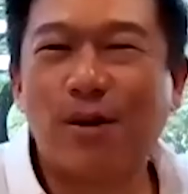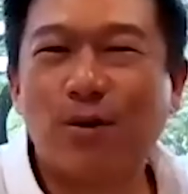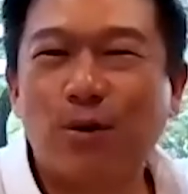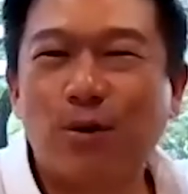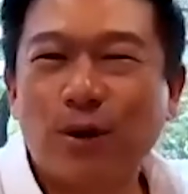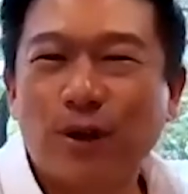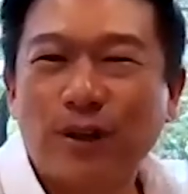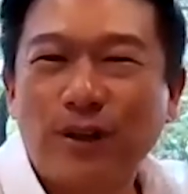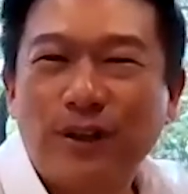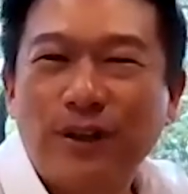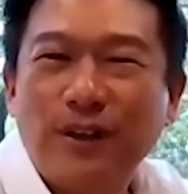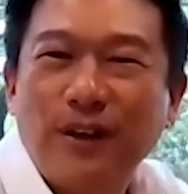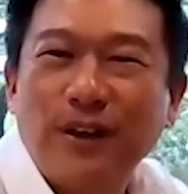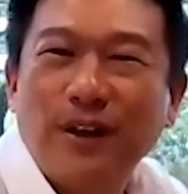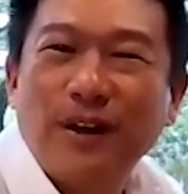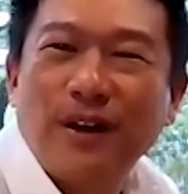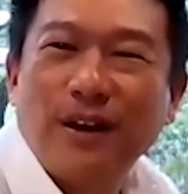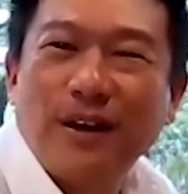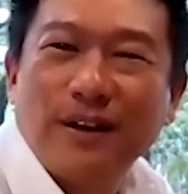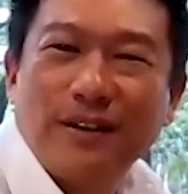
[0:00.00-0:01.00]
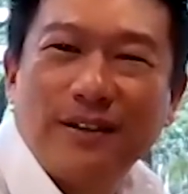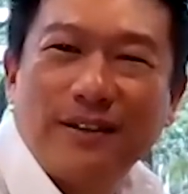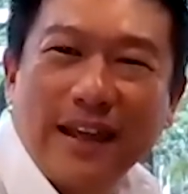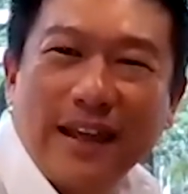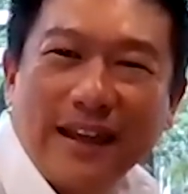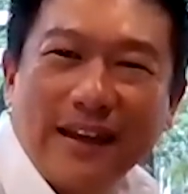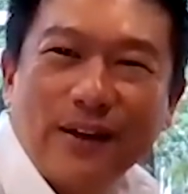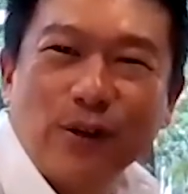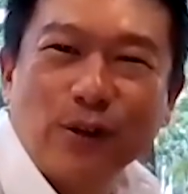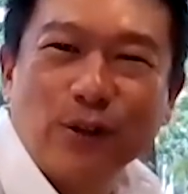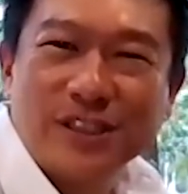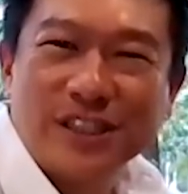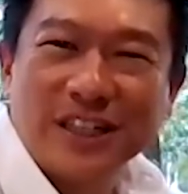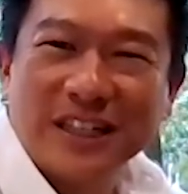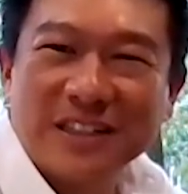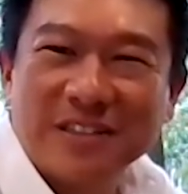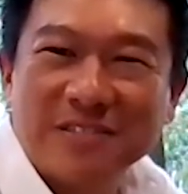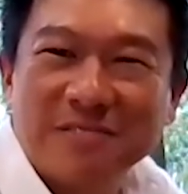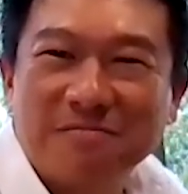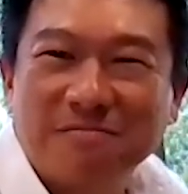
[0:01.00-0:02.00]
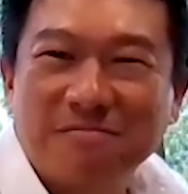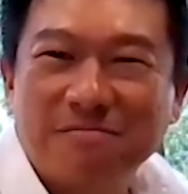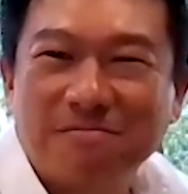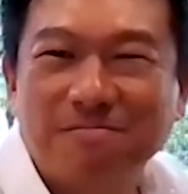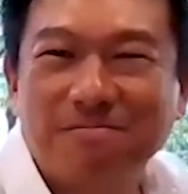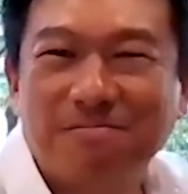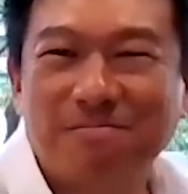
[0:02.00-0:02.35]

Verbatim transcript: I would take losing.